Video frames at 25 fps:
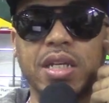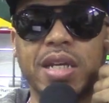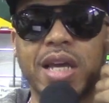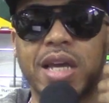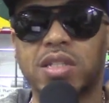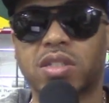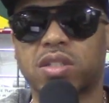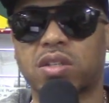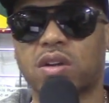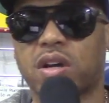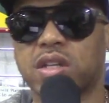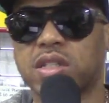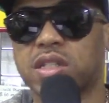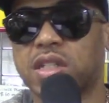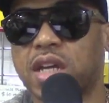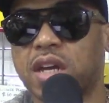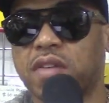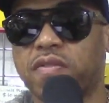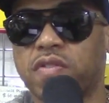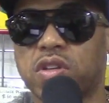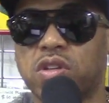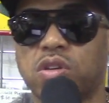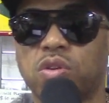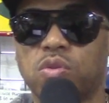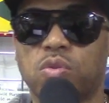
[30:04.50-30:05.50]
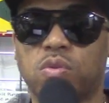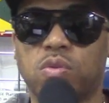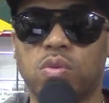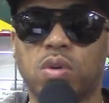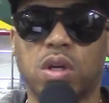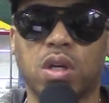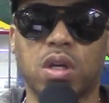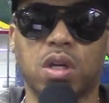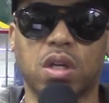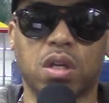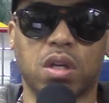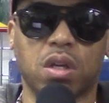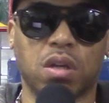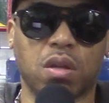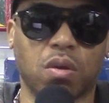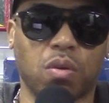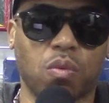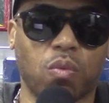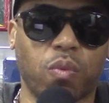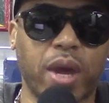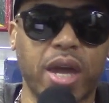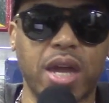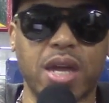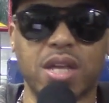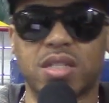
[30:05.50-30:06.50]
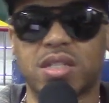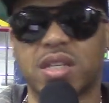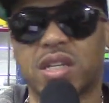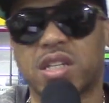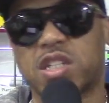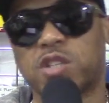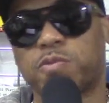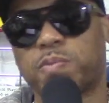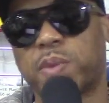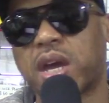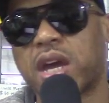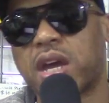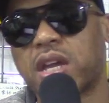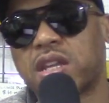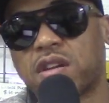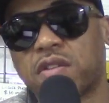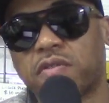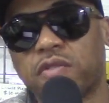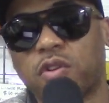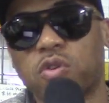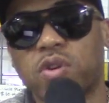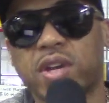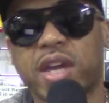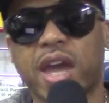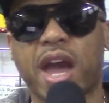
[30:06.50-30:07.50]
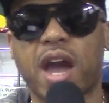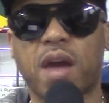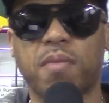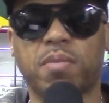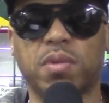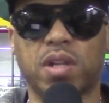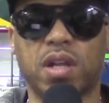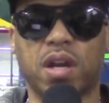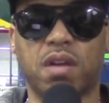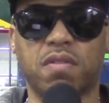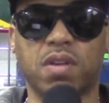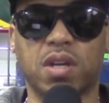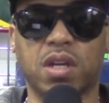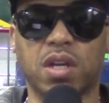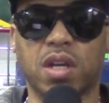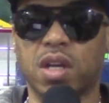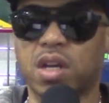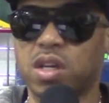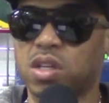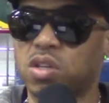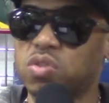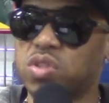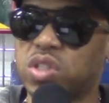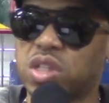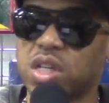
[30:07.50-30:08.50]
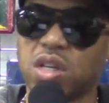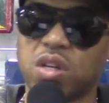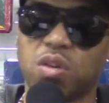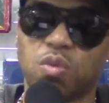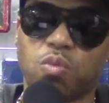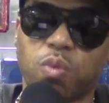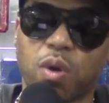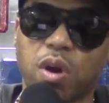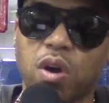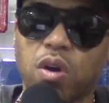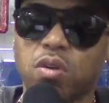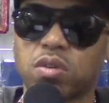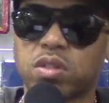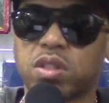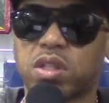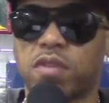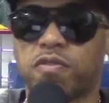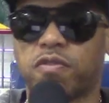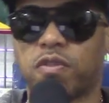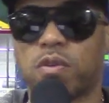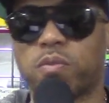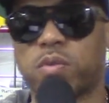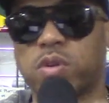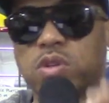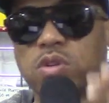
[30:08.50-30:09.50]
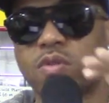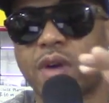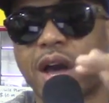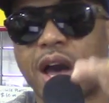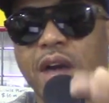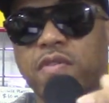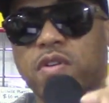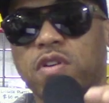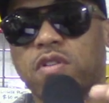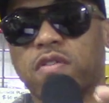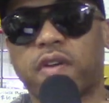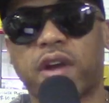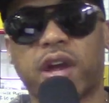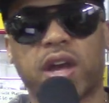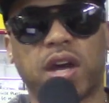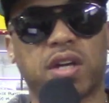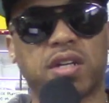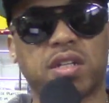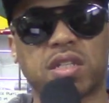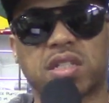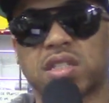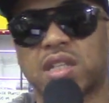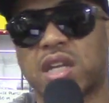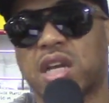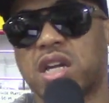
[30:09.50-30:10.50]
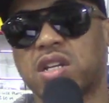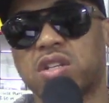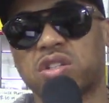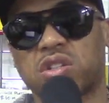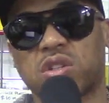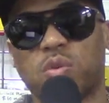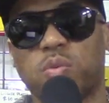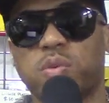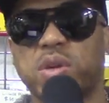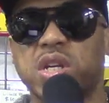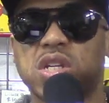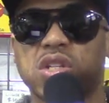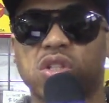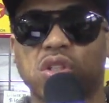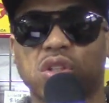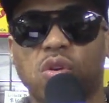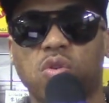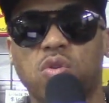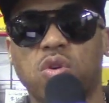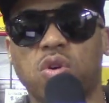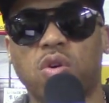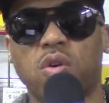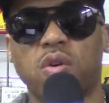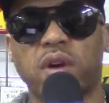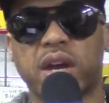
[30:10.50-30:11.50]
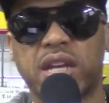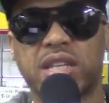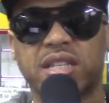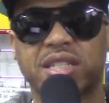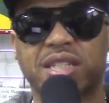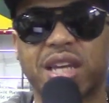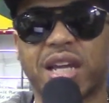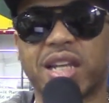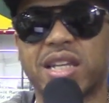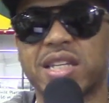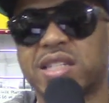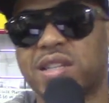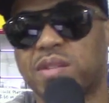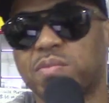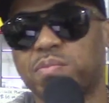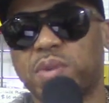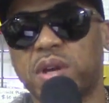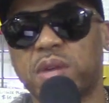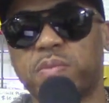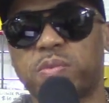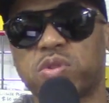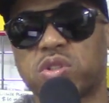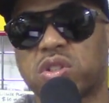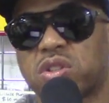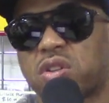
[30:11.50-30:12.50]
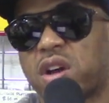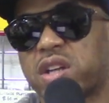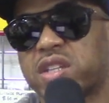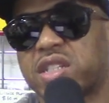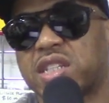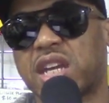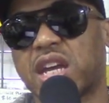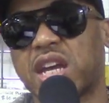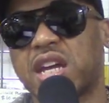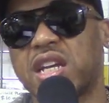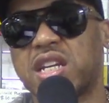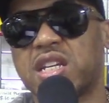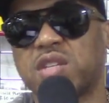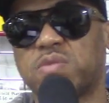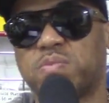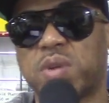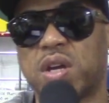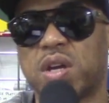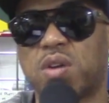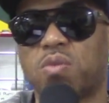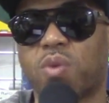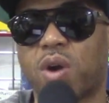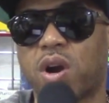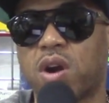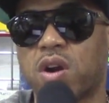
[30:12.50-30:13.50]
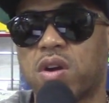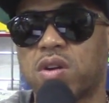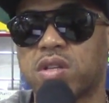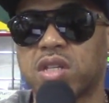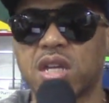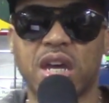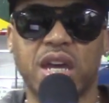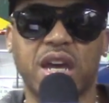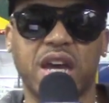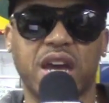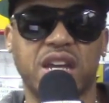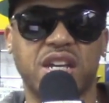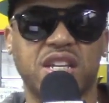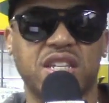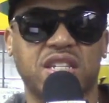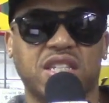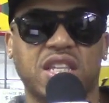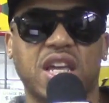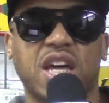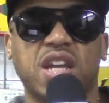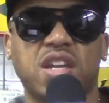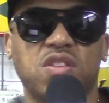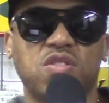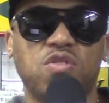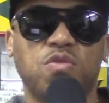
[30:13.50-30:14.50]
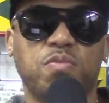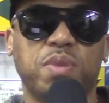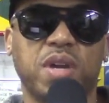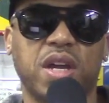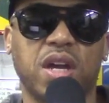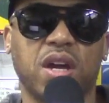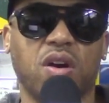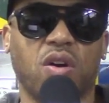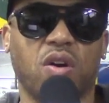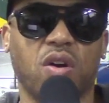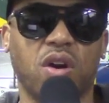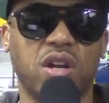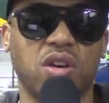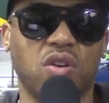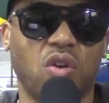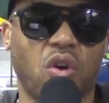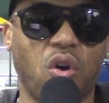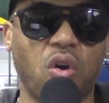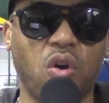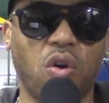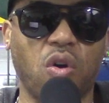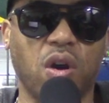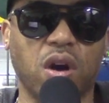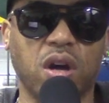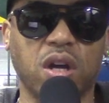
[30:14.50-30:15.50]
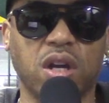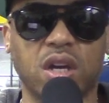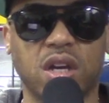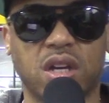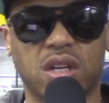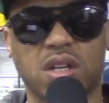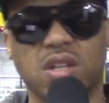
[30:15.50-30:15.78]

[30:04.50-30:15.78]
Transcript: then that starts giving you ways to expand your vocabulary. You see the world different when you have a grand understanding. So when these so-called intelligent people start saying these big words, and instead of you being in awe,